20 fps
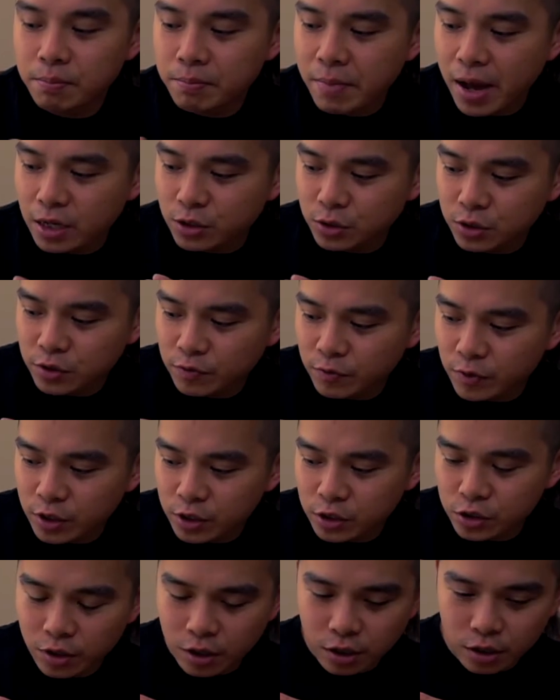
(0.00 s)
Battery's fully
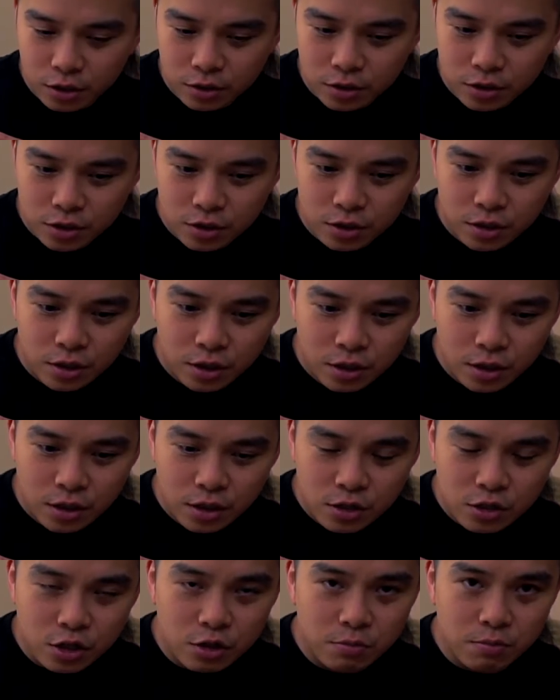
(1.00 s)
charged.
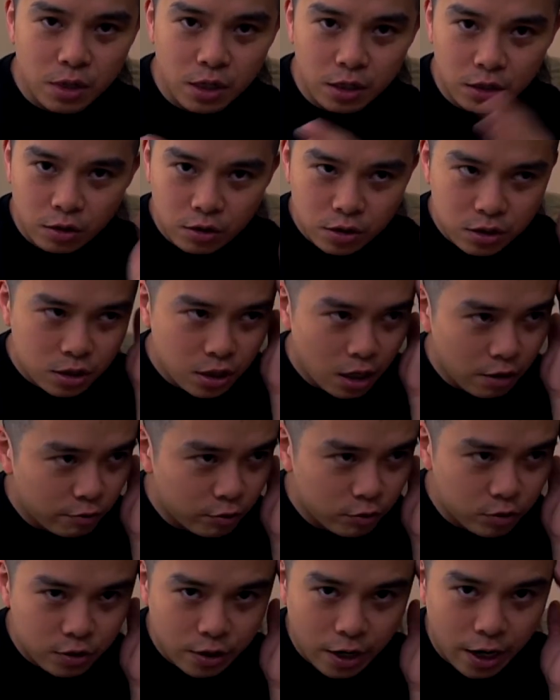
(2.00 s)
You may notice I've
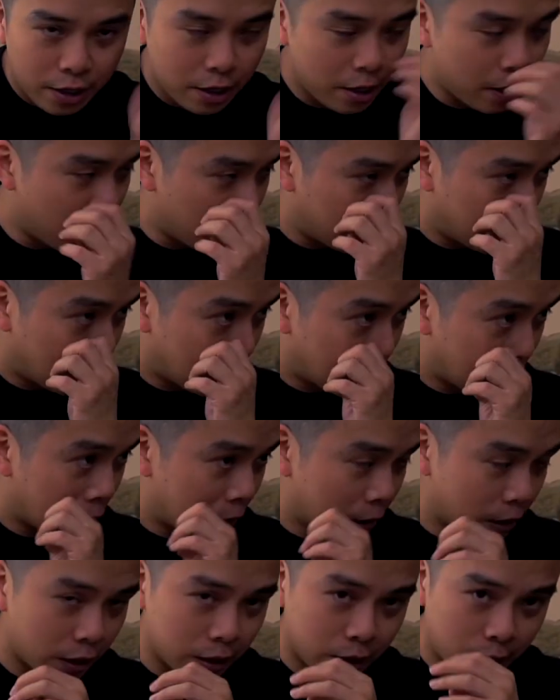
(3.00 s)
also had a haircut,
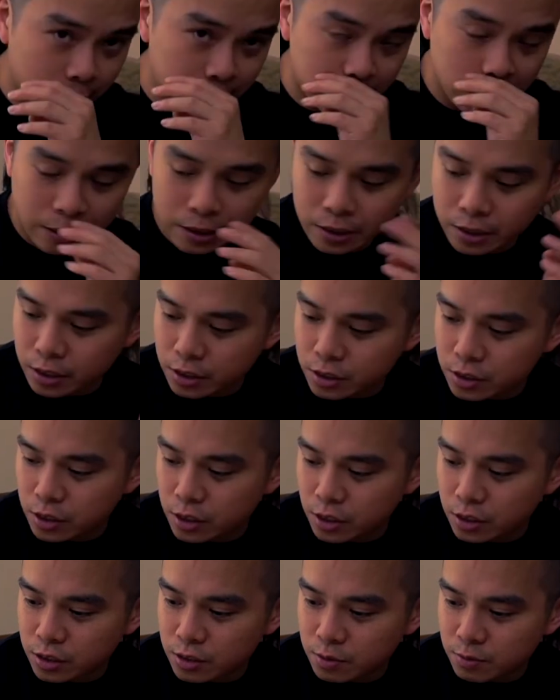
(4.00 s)
and like I said, this
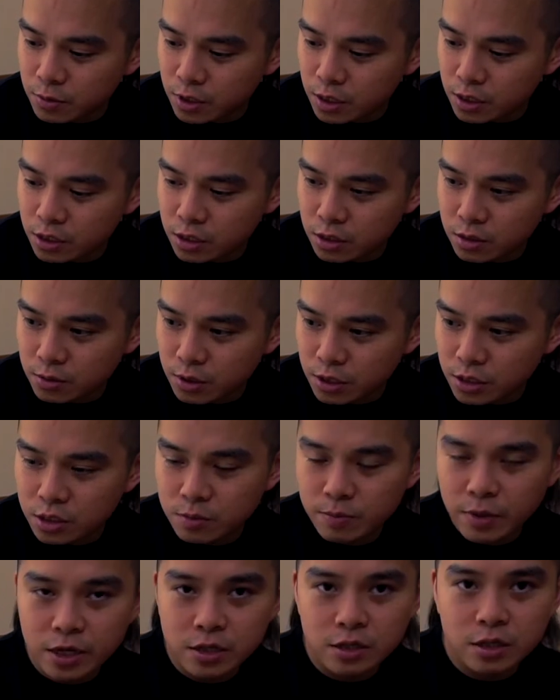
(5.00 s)
is
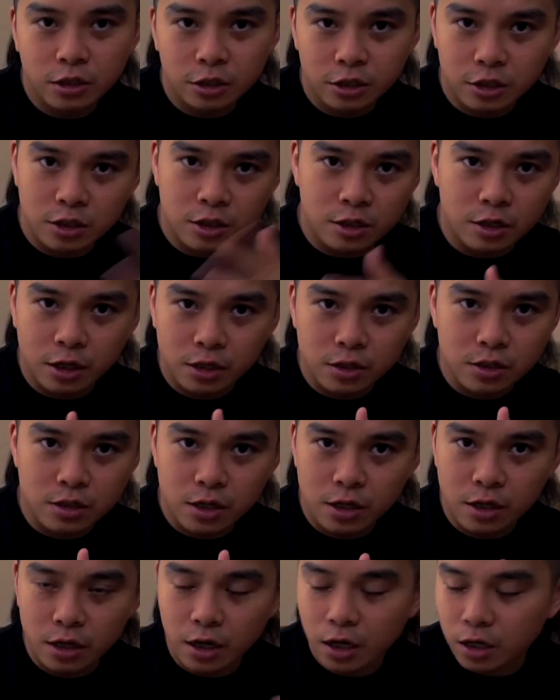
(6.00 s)
basically the next
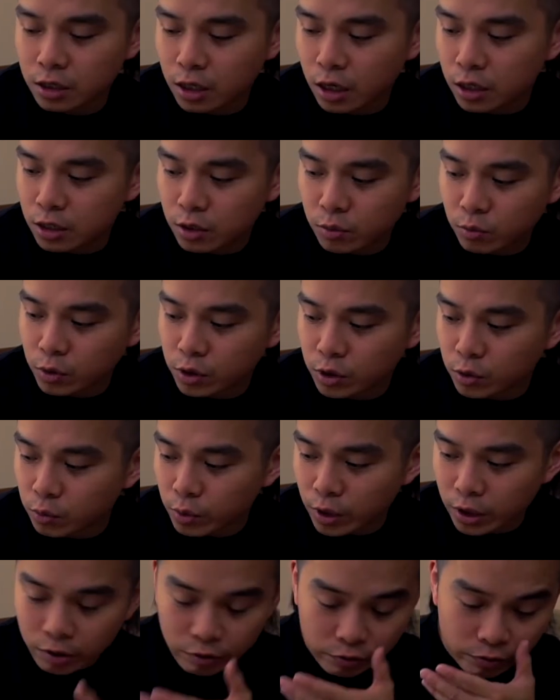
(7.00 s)
day. I didn't want to
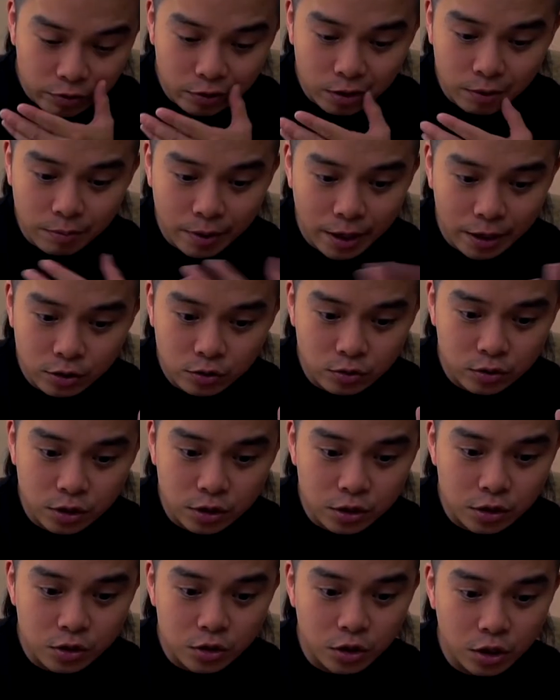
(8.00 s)
wait for the battery
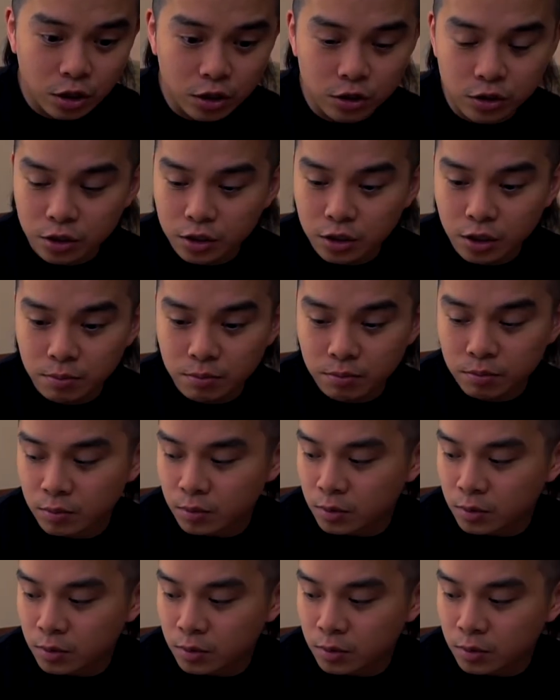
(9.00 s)
to charge, and then